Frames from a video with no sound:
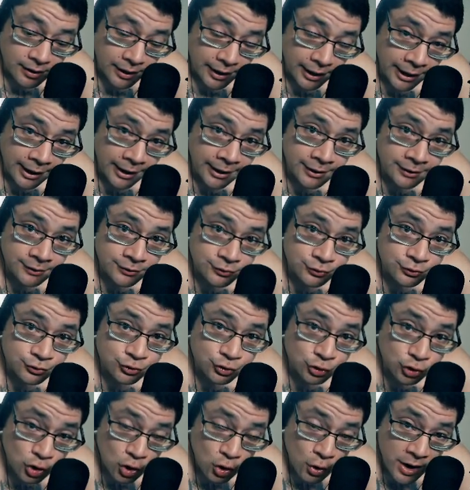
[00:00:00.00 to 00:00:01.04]
and
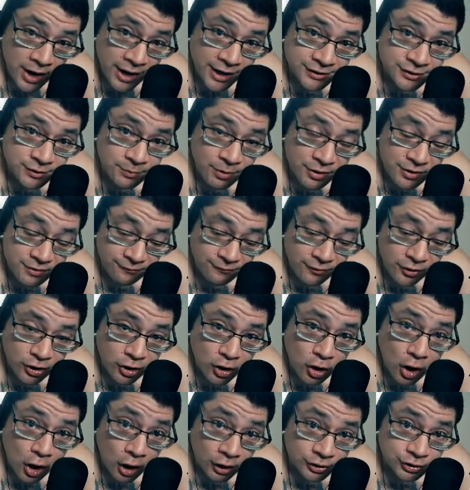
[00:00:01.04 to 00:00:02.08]
tutorize a
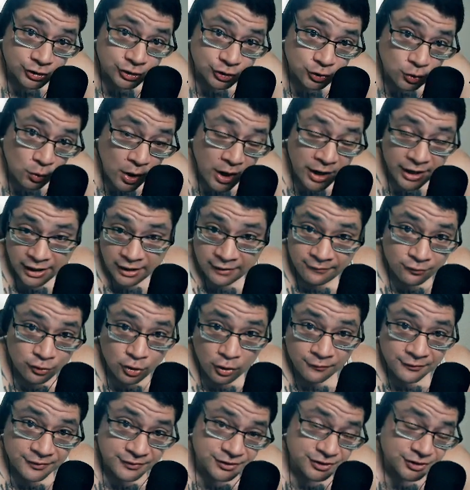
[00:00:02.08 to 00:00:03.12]
motherfucker on the squat, even though
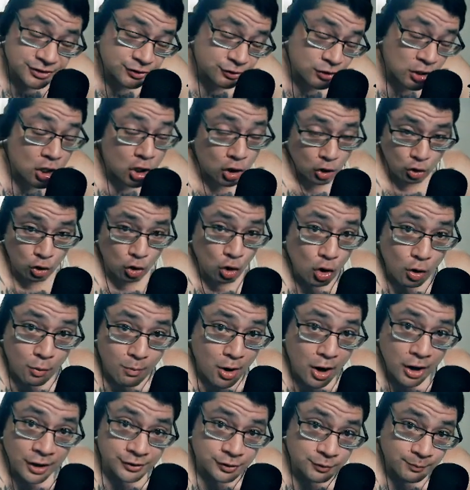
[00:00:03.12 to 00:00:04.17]
if it's just low
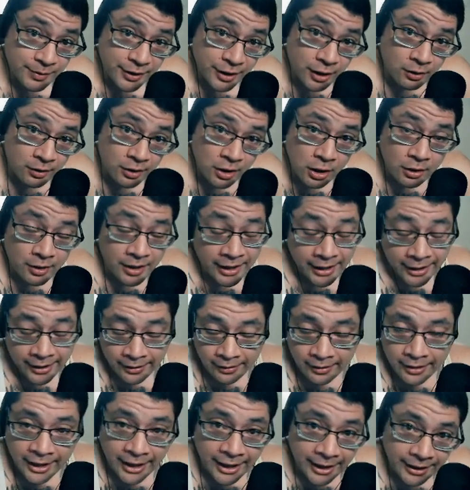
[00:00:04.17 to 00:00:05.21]
bar into parallel. Hey,
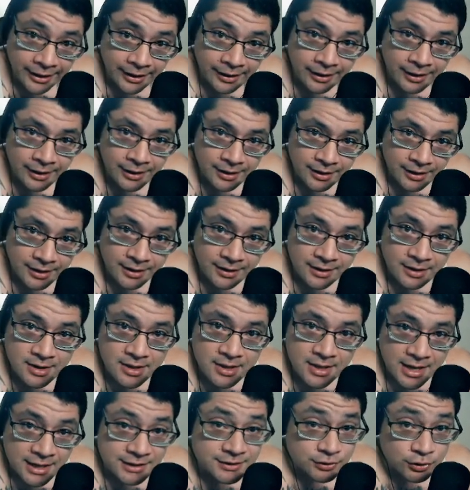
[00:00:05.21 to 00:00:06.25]
heck,
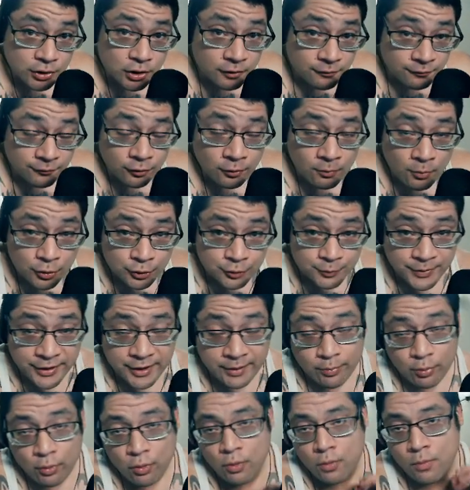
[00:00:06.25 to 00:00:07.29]
that's good for most
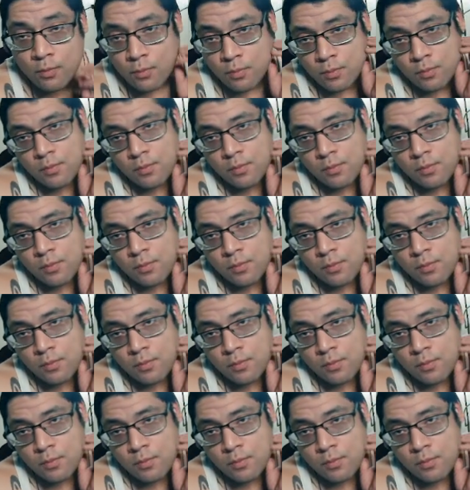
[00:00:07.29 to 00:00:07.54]
people.